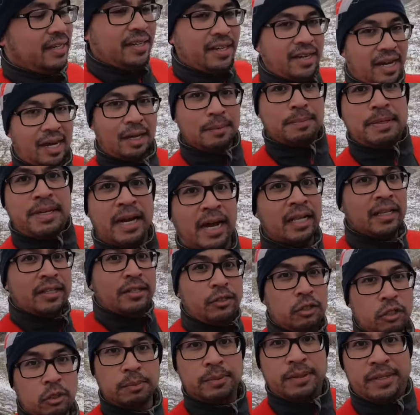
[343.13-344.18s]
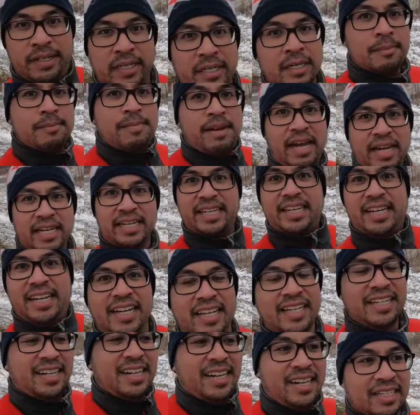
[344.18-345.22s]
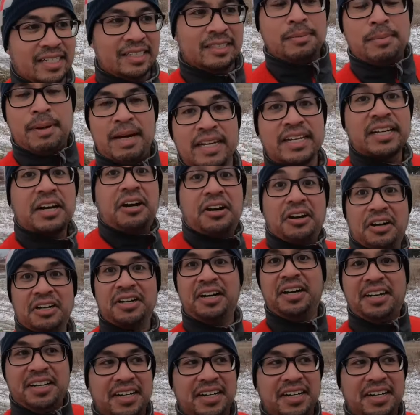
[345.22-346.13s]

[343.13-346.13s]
I'll be calling Uber to come back to my car.